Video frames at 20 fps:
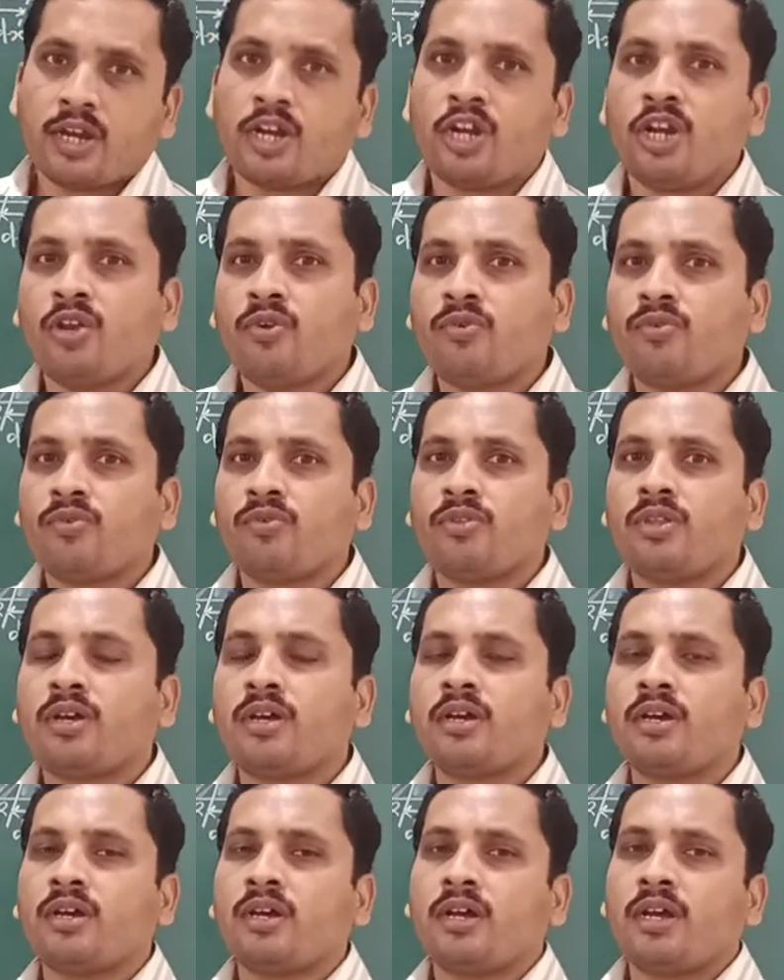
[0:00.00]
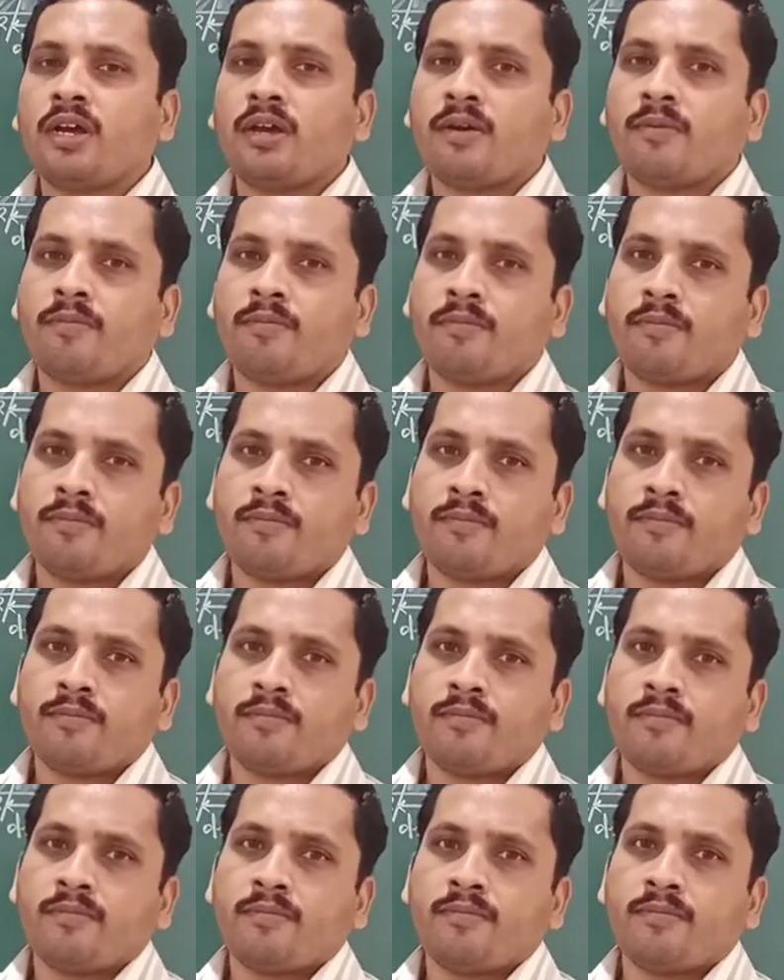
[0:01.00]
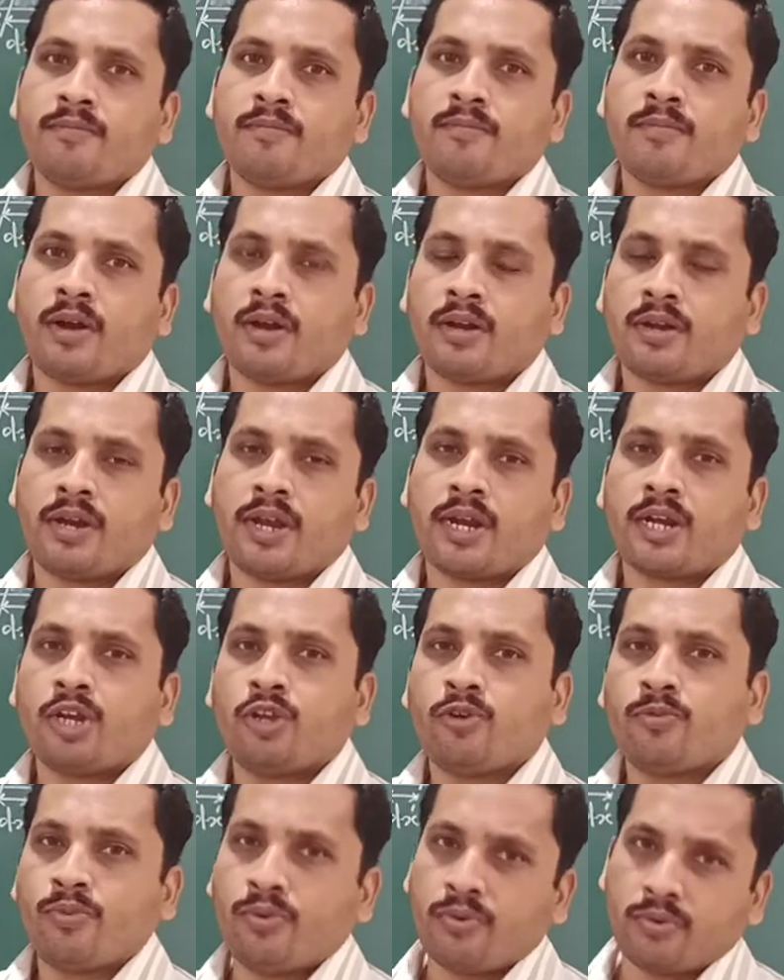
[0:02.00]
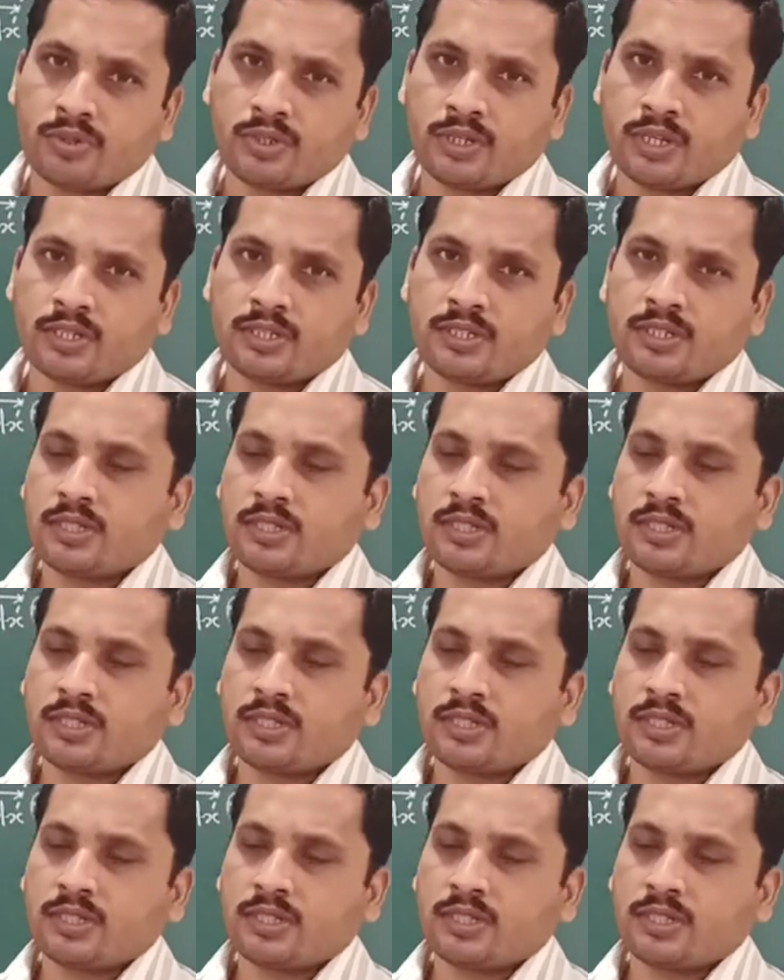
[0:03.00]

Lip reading: due to the attractive forces.